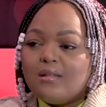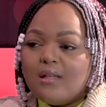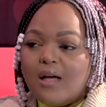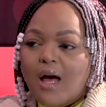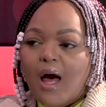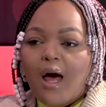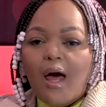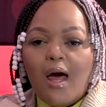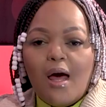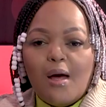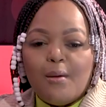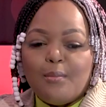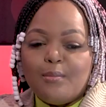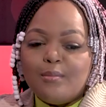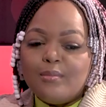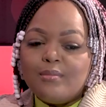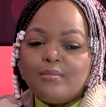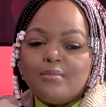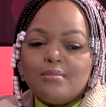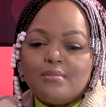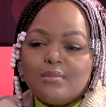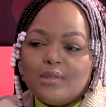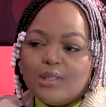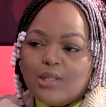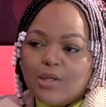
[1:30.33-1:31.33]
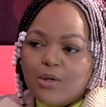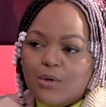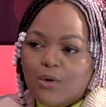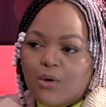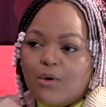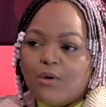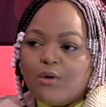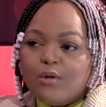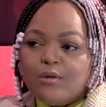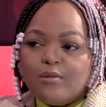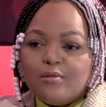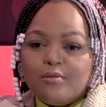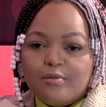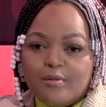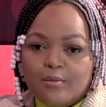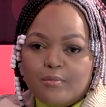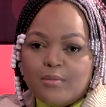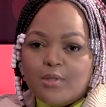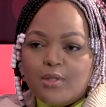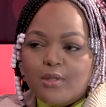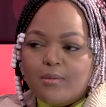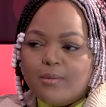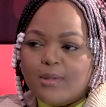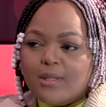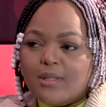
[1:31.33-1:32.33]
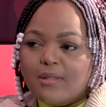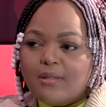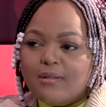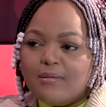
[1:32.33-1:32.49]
I am the Gogo from Durban.